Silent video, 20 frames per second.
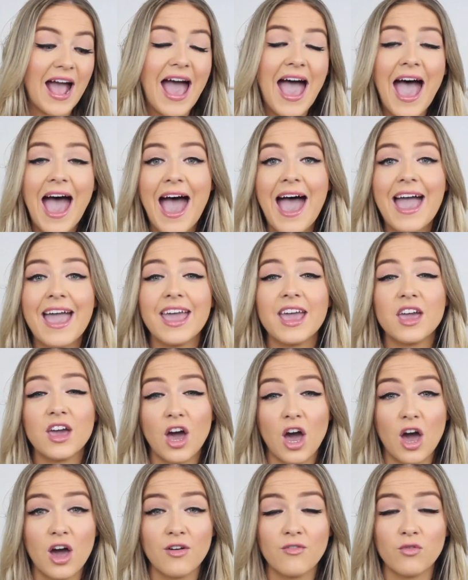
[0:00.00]
high
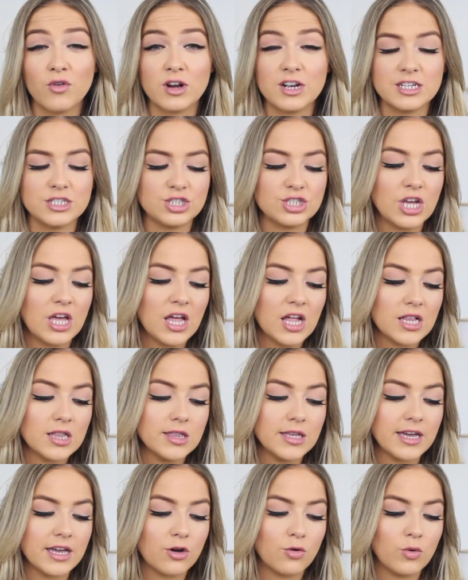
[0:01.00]
coverage
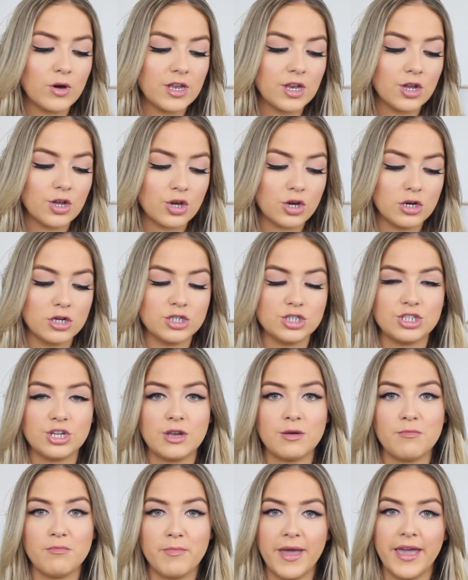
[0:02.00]
liquid
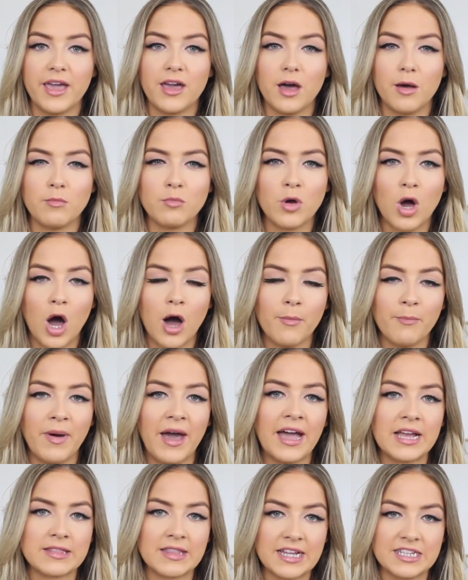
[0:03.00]
cushion makeup
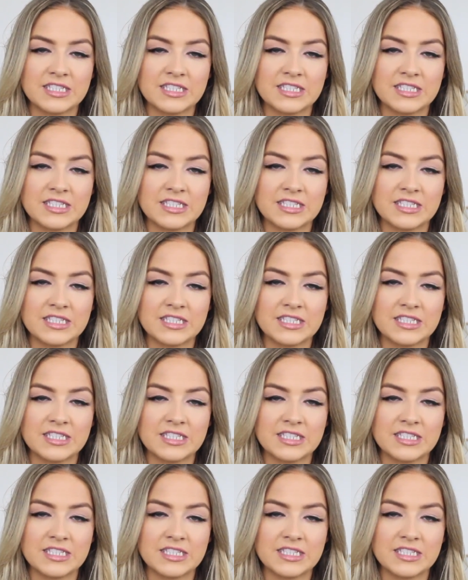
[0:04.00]
compact.